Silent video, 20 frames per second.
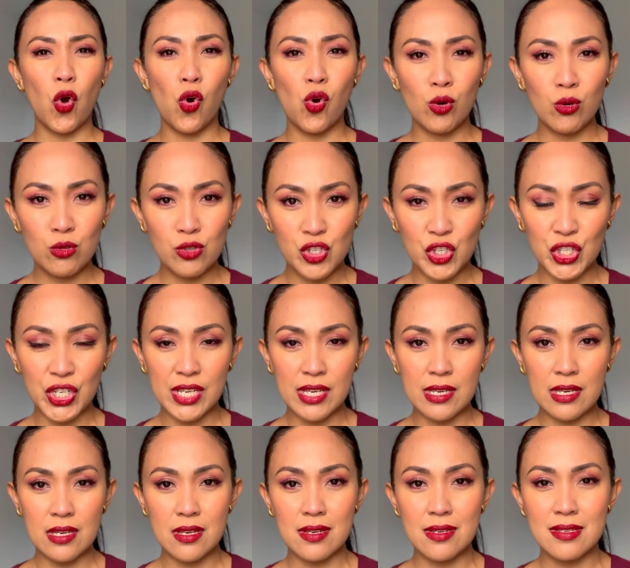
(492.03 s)
O
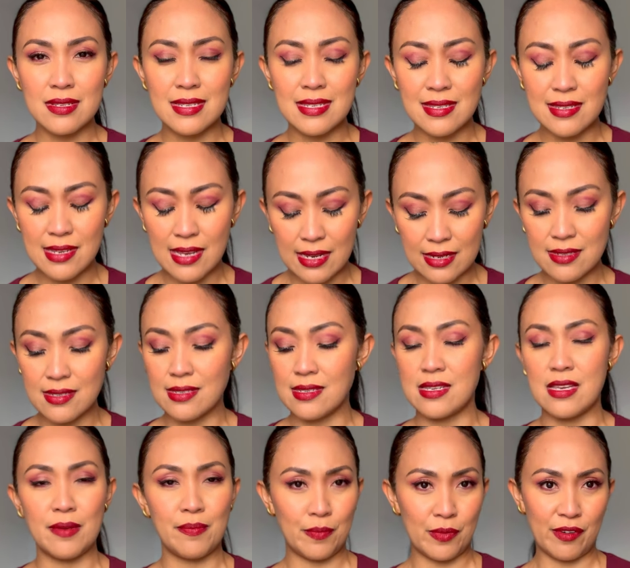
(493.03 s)
G
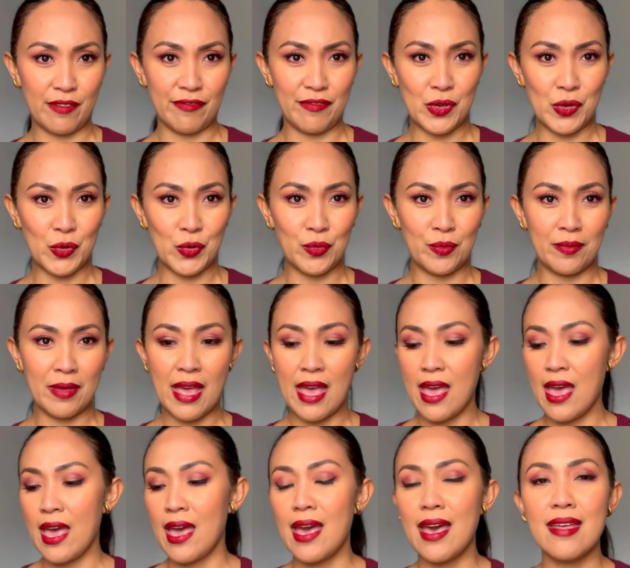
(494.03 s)
sexy perfume,
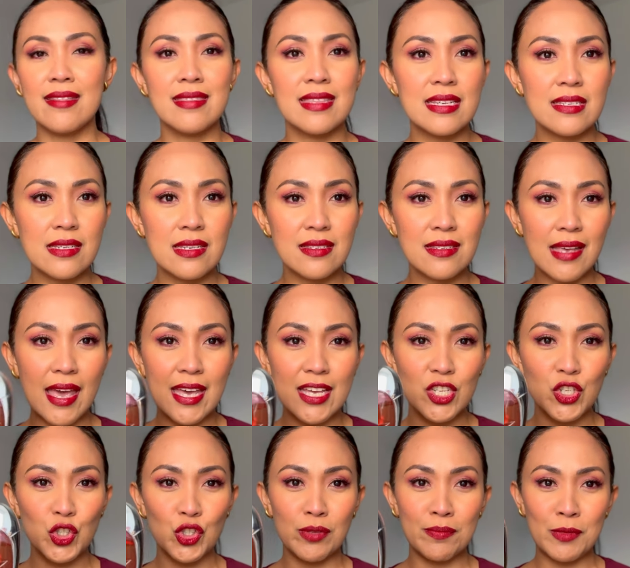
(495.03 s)
and this is
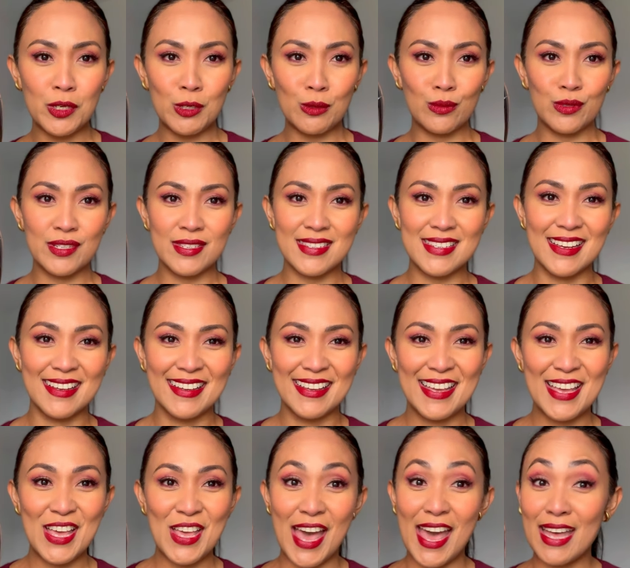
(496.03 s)
Angel Muse.
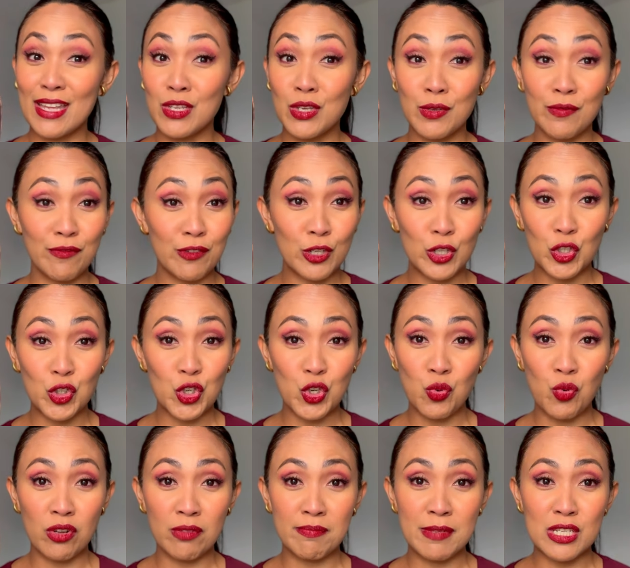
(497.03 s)
And for sure you
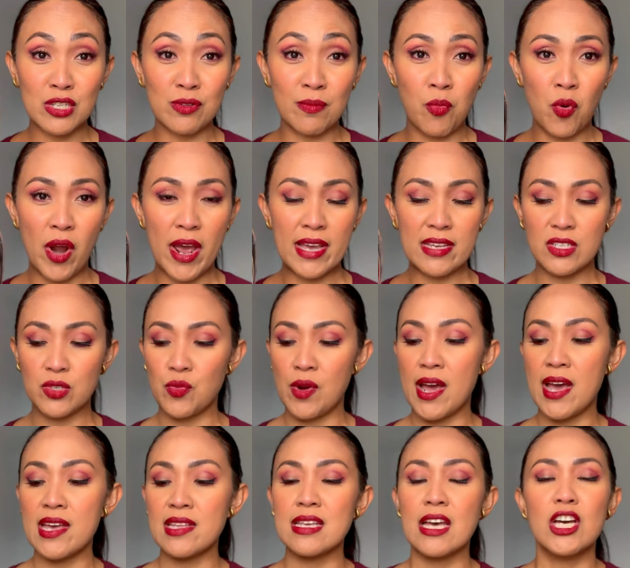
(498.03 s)
won't be surprised,
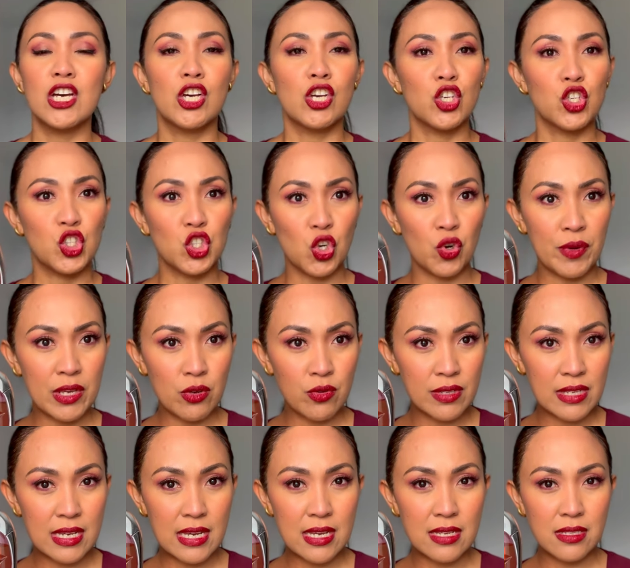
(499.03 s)
right? Showing you
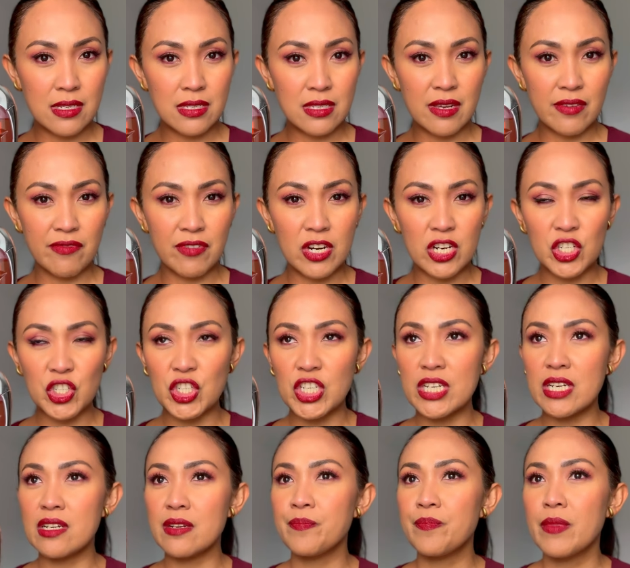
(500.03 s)
the E D T
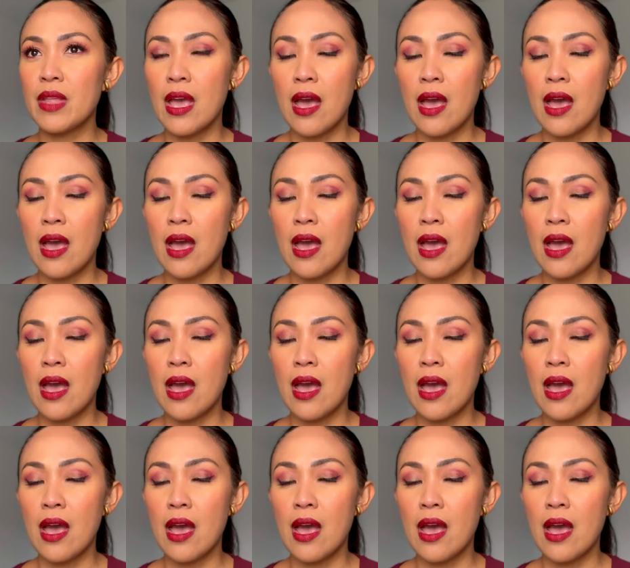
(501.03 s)
version,